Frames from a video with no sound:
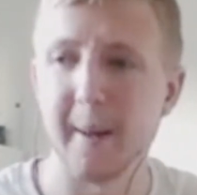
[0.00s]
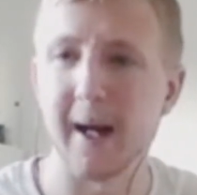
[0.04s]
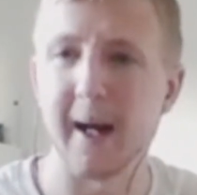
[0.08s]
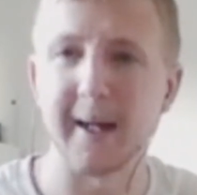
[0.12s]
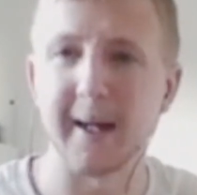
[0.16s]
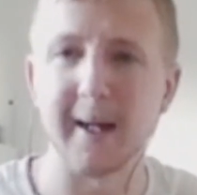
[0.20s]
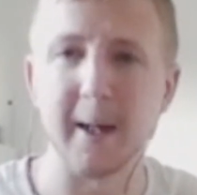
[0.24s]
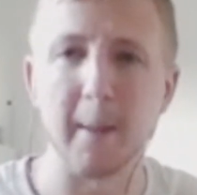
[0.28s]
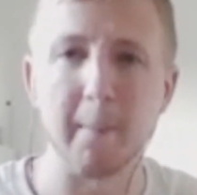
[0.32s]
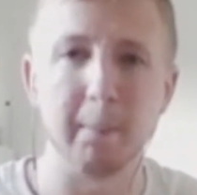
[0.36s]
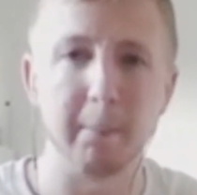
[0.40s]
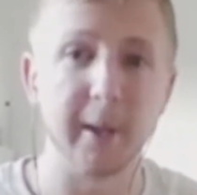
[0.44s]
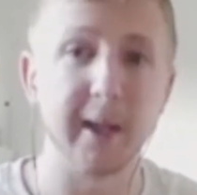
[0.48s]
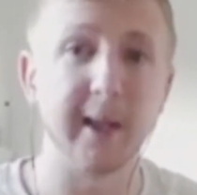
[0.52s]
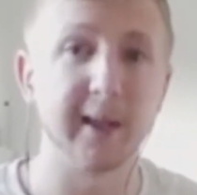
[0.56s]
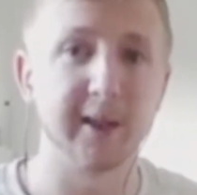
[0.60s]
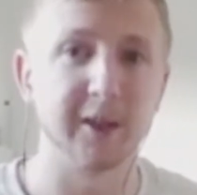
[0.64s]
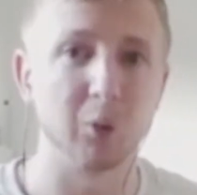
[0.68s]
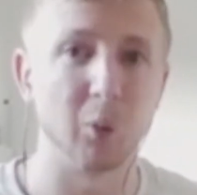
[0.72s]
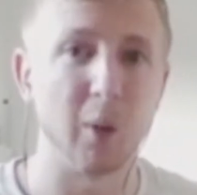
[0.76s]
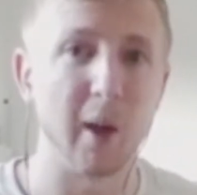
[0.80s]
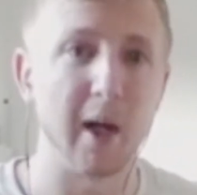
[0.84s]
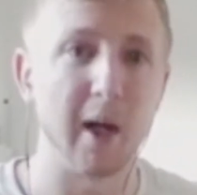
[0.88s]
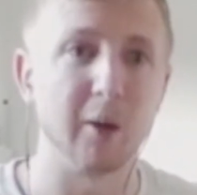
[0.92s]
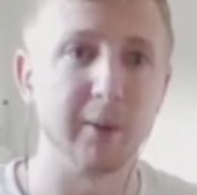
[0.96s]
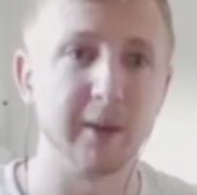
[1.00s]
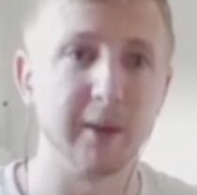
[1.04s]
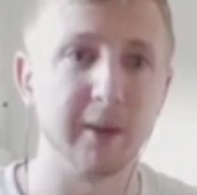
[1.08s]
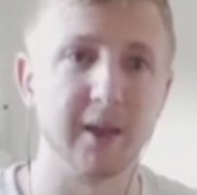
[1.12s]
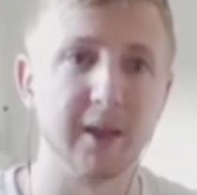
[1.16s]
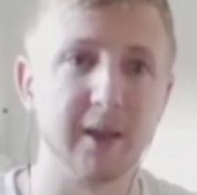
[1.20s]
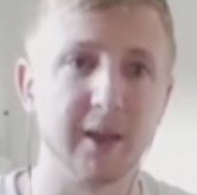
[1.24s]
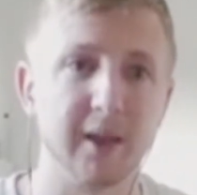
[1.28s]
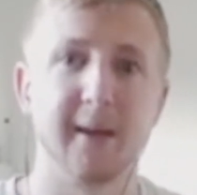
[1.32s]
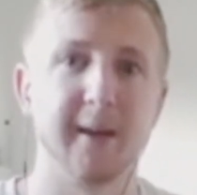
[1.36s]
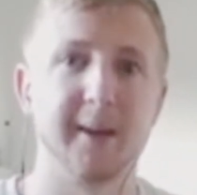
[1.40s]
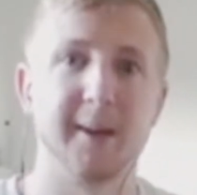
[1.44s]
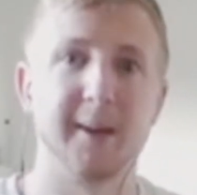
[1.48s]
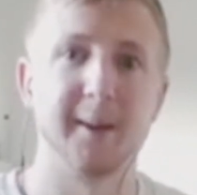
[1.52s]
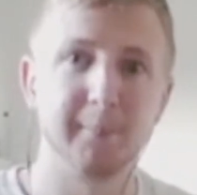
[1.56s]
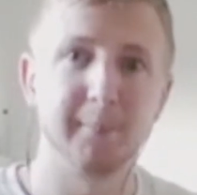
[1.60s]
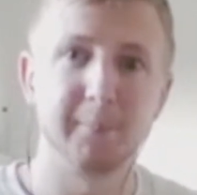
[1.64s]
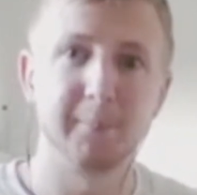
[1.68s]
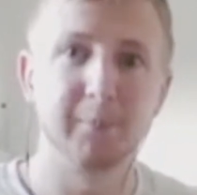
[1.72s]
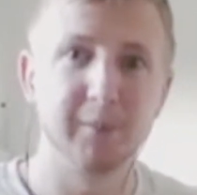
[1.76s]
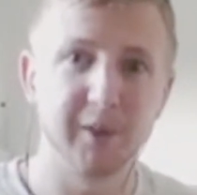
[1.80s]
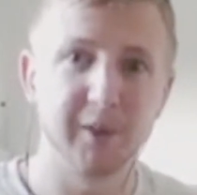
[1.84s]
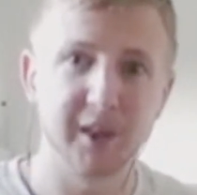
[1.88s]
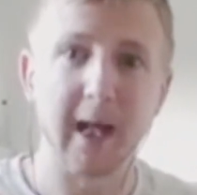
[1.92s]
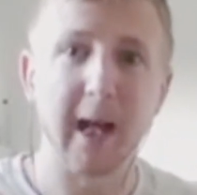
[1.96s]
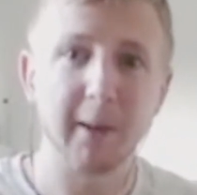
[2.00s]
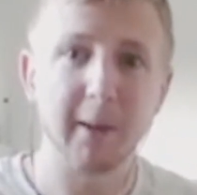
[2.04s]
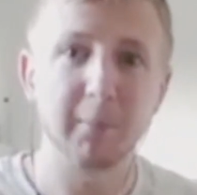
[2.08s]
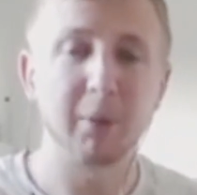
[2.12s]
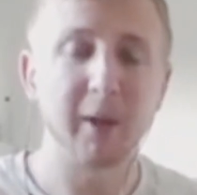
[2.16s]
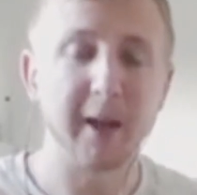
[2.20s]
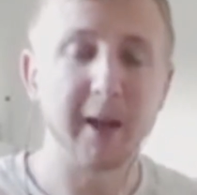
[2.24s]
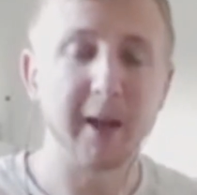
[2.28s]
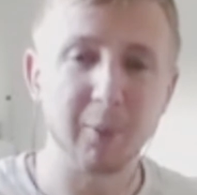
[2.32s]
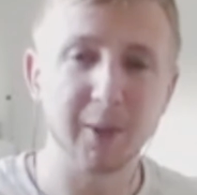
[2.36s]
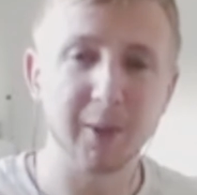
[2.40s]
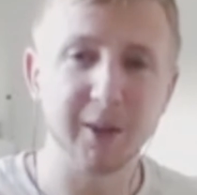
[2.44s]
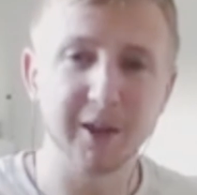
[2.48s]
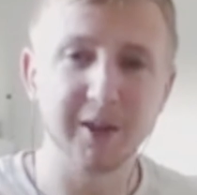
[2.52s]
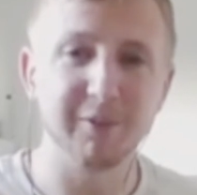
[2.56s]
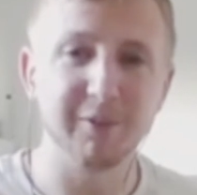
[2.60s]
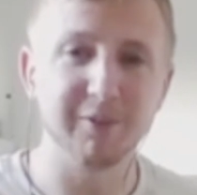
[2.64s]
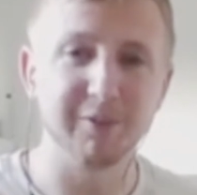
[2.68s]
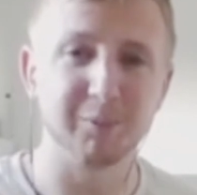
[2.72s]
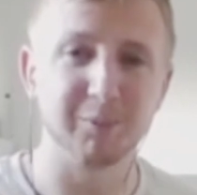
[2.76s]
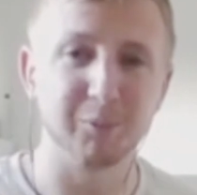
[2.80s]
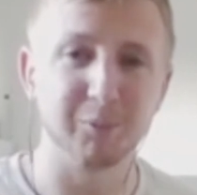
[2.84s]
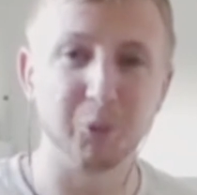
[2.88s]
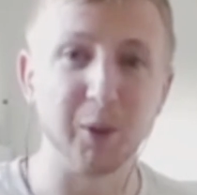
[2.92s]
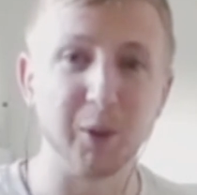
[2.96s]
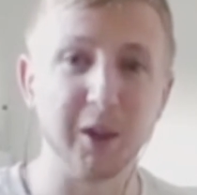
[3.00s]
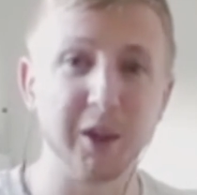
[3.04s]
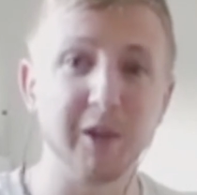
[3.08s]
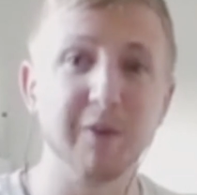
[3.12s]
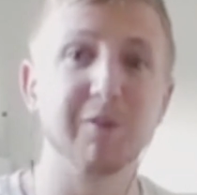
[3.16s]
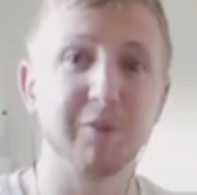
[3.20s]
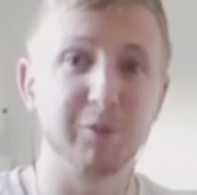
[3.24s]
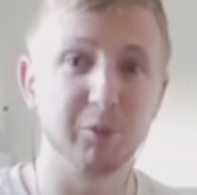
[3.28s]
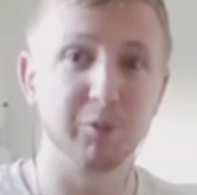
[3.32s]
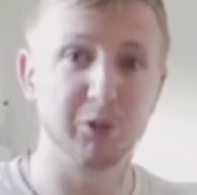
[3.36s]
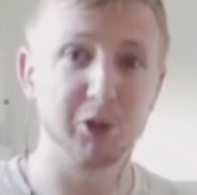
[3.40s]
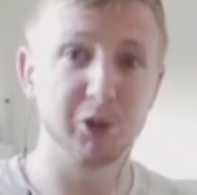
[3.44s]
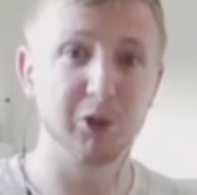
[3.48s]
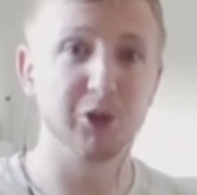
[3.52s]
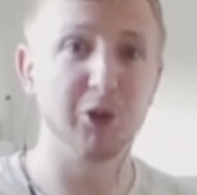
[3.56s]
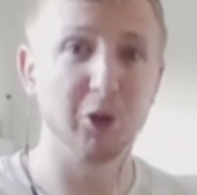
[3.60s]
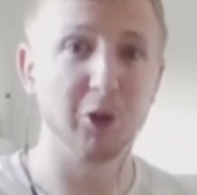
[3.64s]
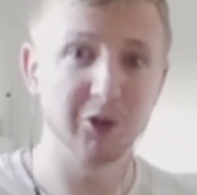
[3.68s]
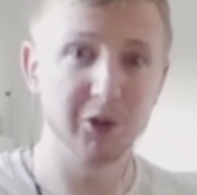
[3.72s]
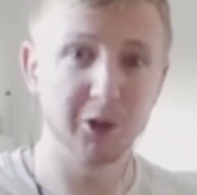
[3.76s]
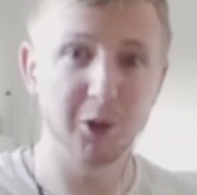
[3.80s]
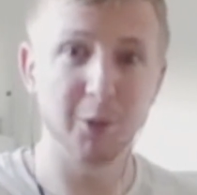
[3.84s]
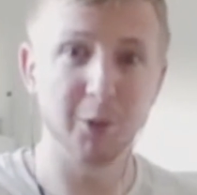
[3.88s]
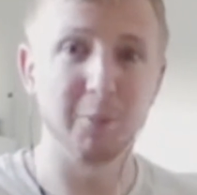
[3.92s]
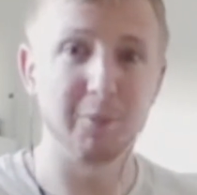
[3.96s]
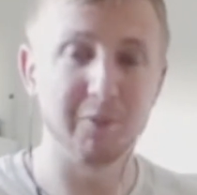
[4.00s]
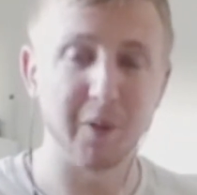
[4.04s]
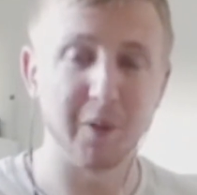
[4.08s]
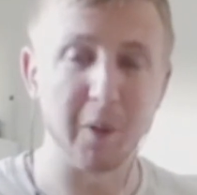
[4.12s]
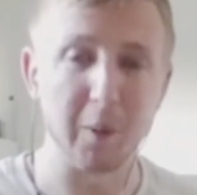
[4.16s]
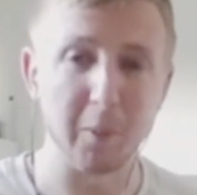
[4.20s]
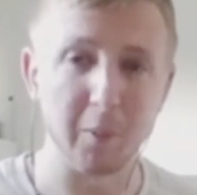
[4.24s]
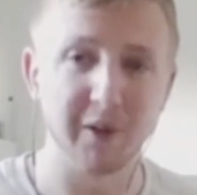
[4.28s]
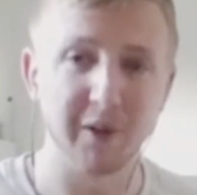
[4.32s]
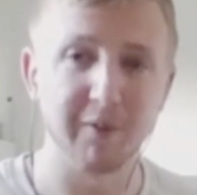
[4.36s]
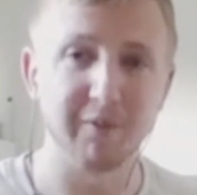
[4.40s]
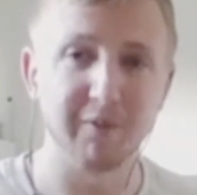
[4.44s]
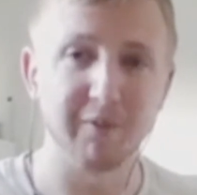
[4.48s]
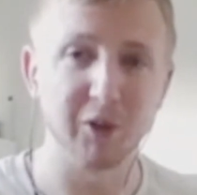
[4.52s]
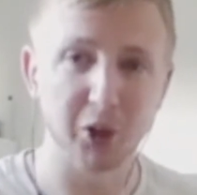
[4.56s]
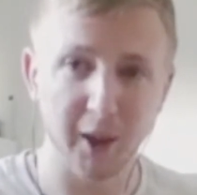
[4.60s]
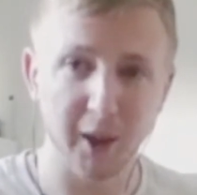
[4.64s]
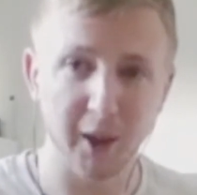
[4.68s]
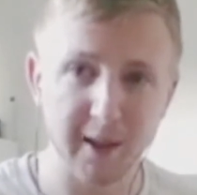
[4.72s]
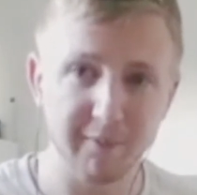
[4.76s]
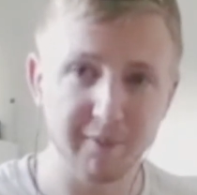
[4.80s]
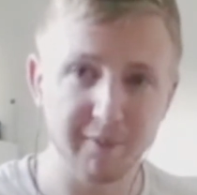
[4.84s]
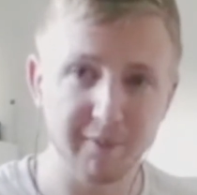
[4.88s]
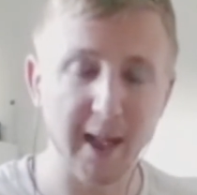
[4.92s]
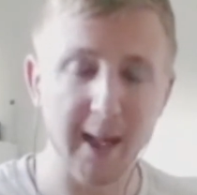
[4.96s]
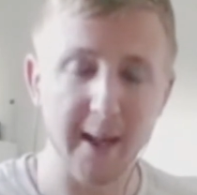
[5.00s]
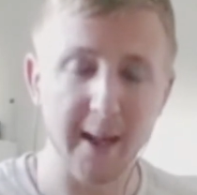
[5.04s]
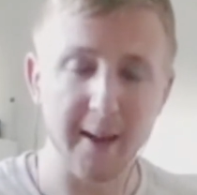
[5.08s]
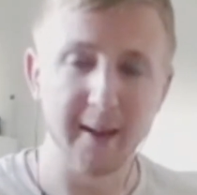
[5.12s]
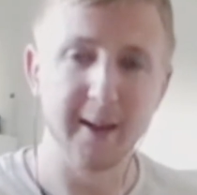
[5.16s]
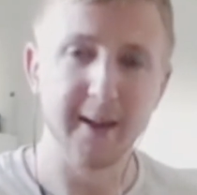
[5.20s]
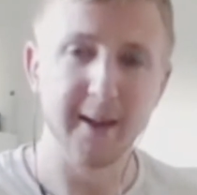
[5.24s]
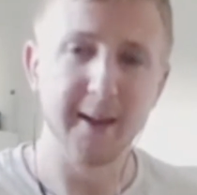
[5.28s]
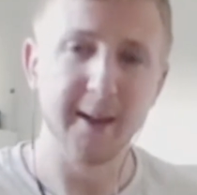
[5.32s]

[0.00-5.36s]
And then B as well is celebrate when you've when you've done something, when you've achieved it.